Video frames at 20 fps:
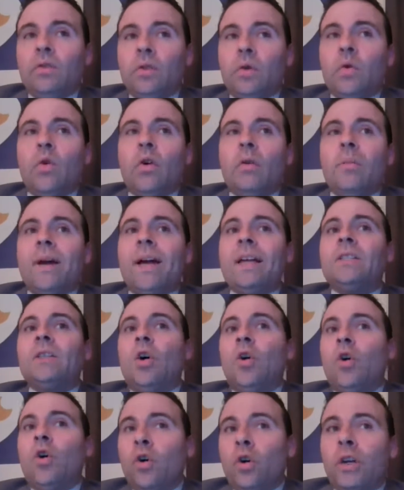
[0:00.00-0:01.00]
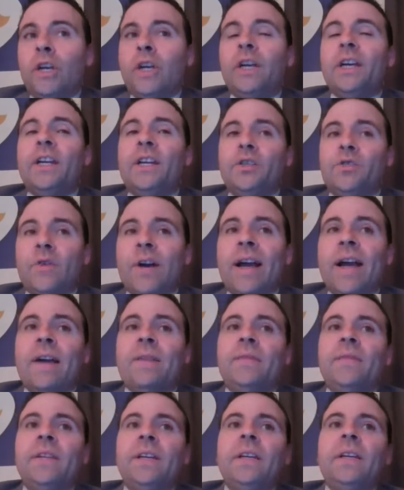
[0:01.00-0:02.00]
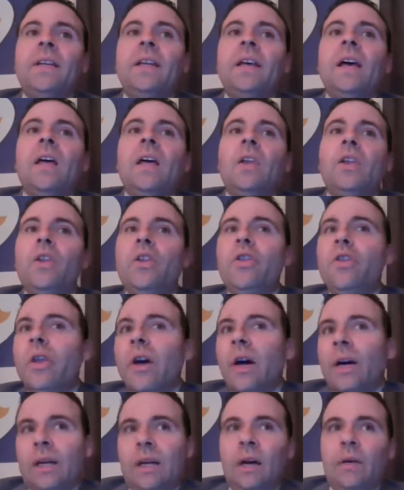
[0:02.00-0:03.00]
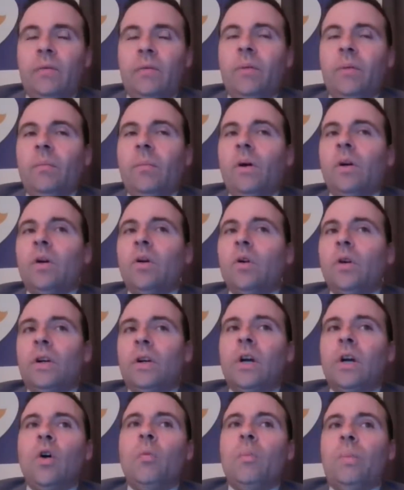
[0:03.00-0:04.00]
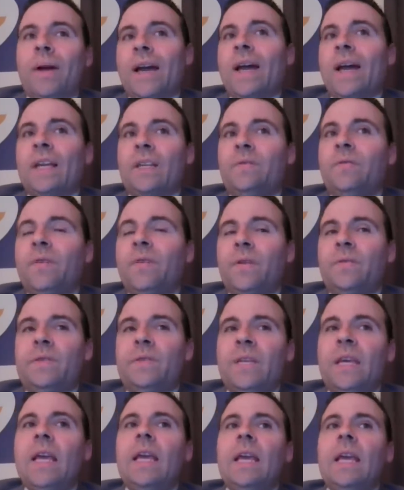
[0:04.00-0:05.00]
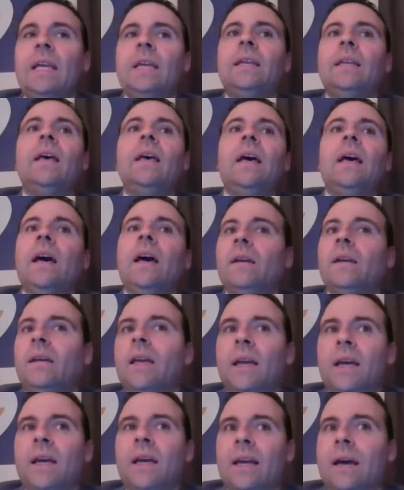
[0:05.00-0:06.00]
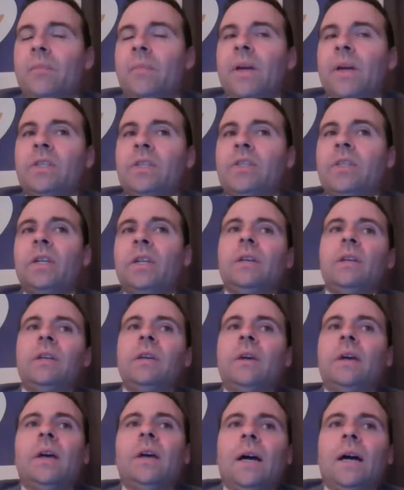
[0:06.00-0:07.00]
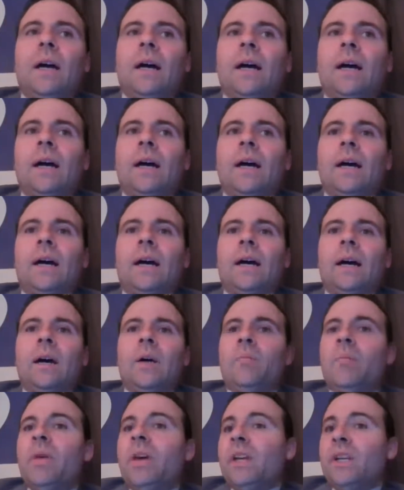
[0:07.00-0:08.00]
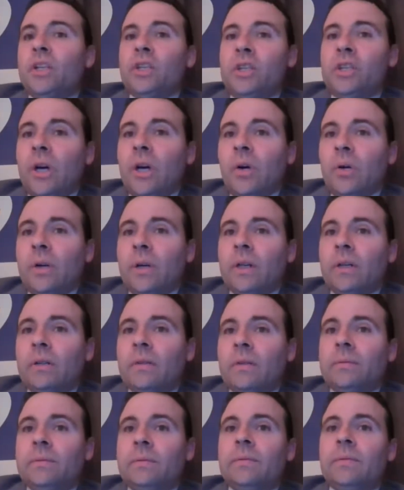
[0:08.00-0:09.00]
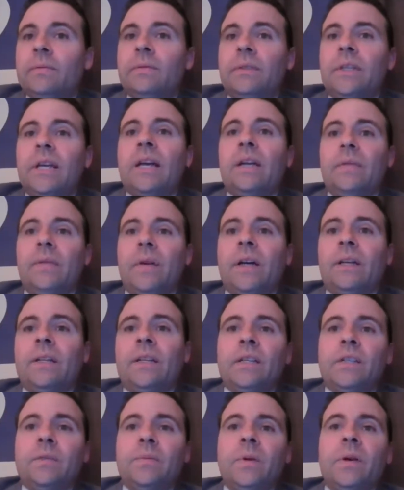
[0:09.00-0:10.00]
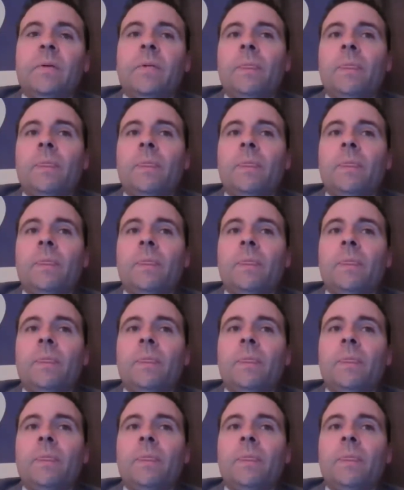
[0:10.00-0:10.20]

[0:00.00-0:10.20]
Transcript: quarterbacks are going to get drafted. None of them are going to go past 15. Again, I mentioned Minnesota. Yeah, Devontae Smith.